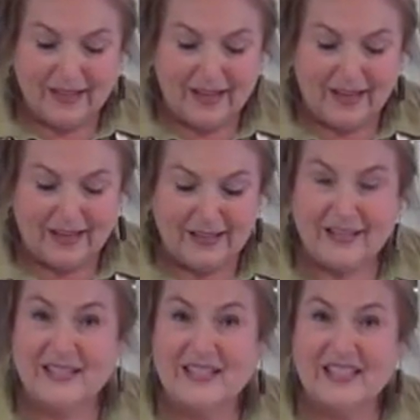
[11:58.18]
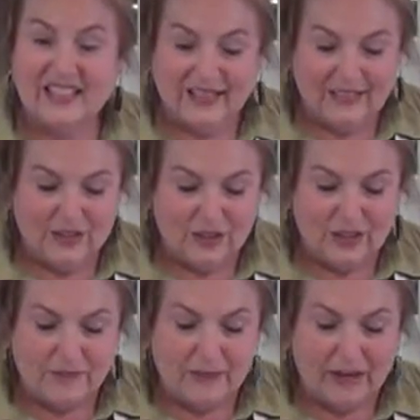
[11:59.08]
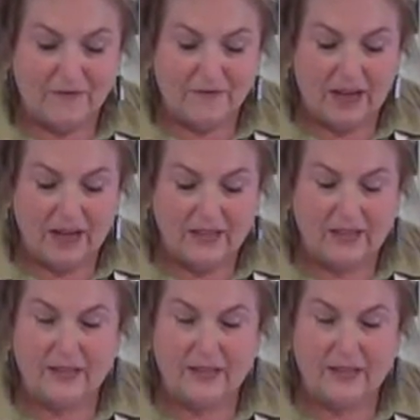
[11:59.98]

And it is delicious, but I find the